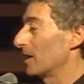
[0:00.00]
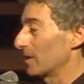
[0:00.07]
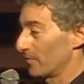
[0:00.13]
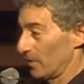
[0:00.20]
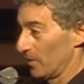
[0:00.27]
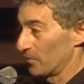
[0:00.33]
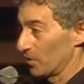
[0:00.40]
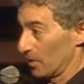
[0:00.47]
uh,
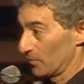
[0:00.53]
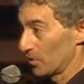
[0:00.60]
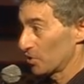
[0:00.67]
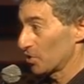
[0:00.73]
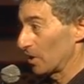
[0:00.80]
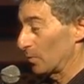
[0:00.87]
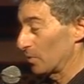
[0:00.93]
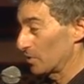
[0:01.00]
if, if the, if, the,
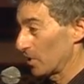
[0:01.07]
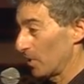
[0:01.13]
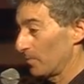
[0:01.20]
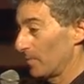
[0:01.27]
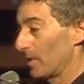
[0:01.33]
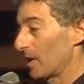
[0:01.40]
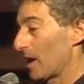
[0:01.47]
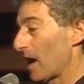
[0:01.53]
sun was
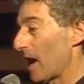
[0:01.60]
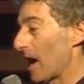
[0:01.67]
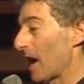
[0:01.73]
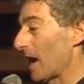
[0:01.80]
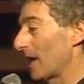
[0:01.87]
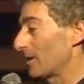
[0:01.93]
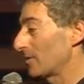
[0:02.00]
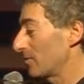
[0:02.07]
up.
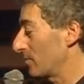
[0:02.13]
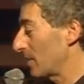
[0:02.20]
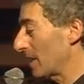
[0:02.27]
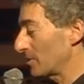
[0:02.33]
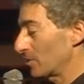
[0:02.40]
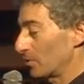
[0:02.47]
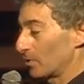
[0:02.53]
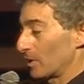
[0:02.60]
And
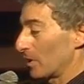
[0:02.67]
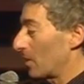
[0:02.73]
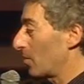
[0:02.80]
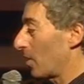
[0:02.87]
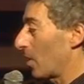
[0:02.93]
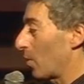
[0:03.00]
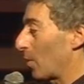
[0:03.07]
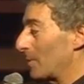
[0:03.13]
that you can get on
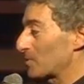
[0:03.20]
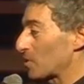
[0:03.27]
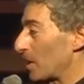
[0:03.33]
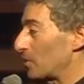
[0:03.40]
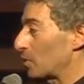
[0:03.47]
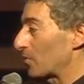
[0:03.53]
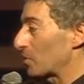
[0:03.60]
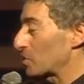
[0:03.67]
our
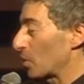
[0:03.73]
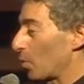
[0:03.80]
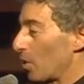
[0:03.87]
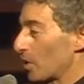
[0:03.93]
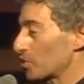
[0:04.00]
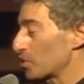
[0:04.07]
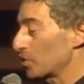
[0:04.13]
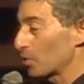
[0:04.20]
website, the University of
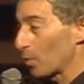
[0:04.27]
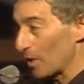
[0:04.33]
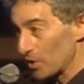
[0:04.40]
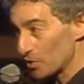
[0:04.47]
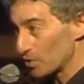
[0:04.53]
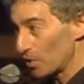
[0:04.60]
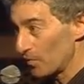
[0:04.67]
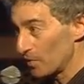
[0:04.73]
Washington, the
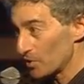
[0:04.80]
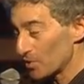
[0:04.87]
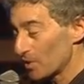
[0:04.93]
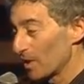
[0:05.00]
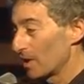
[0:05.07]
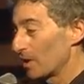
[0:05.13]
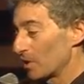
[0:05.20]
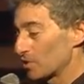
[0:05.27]
Weather Service.
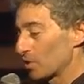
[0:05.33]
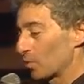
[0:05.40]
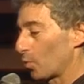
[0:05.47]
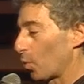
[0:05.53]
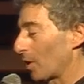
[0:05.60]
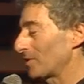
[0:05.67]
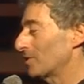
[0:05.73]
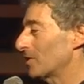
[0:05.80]
It's the
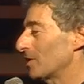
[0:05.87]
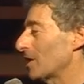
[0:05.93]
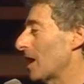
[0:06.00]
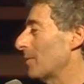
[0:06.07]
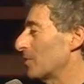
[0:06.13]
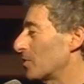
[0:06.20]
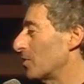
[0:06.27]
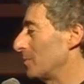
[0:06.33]
one
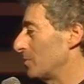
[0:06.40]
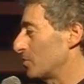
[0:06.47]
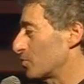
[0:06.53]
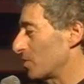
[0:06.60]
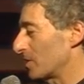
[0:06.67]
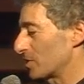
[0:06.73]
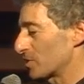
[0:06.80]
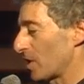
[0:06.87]
kilometer
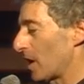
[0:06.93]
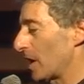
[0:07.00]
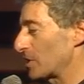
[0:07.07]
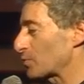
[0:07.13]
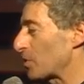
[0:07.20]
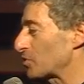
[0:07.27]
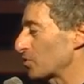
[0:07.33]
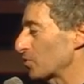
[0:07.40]
imagery that's the
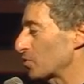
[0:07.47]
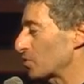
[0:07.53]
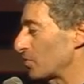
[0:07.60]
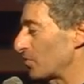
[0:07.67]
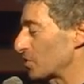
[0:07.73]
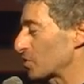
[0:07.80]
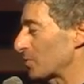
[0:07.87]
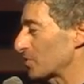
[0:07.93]
highest
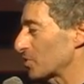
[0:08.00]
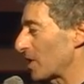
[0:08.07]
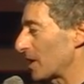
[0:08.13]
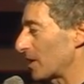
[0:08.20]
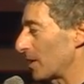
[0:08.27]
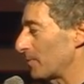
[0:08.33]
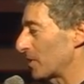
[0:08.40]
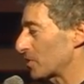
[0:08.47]
resolution visible
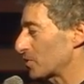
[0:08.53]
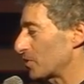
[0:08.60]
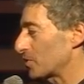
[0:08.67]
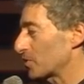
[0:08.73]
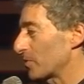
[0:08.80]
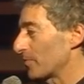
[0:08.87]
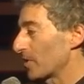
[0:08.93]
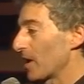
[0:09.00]
satellite
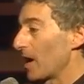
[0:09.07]
pictures.